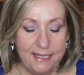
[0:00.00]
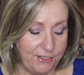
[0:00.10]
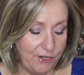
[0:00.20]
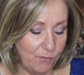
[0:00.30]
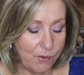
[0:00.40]

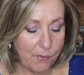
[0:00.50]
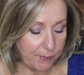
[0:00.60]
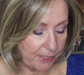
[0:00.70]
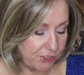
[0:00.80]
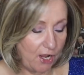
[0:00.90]
You know, what do I
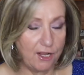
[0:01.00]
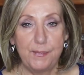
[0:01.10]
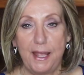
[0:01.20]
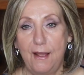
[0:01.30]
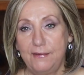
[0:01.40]
want to talk
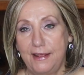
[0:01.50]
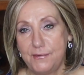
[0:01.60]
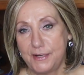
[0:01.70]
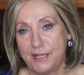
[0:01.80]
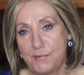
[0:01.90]
about? I don't
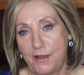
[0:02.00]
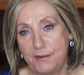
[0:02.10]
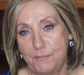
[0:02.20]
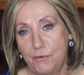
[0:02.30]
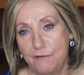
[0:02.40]
want to come on
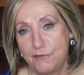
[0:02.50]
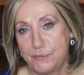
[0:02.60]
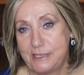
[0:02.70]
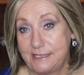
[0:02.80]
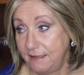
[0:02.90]
and bore
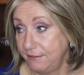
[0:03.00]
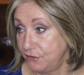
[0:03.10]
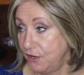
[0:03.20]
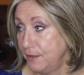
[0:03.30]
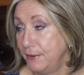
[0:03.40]
everyone to death and
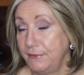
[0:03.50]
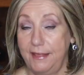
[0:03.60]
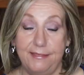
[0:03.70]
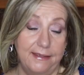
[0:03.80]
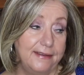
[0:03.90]
talk about
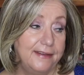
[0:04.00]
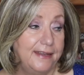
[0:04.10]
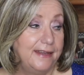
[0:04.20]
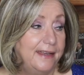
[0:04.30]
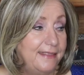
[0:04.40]
nothing.
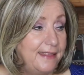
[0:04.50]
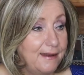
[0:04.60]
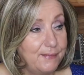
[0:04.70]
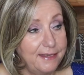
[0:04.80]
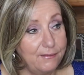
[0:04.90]
Then
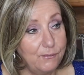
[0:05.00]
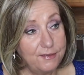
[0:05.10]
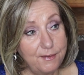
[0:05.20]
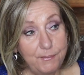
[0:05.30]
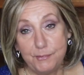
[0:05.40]
I'm thinking, well,
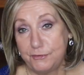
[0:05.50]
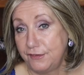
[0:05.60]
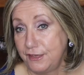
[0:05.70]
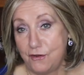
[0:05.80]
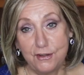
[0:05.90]
some people
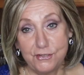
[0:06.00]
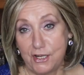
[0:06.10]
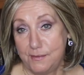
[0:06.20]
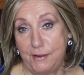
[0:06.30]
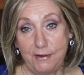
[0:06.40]
just get on and
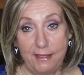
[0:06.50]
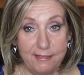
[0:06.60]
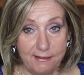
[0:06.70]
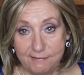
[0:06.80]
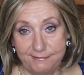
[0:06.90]
talk about nothing.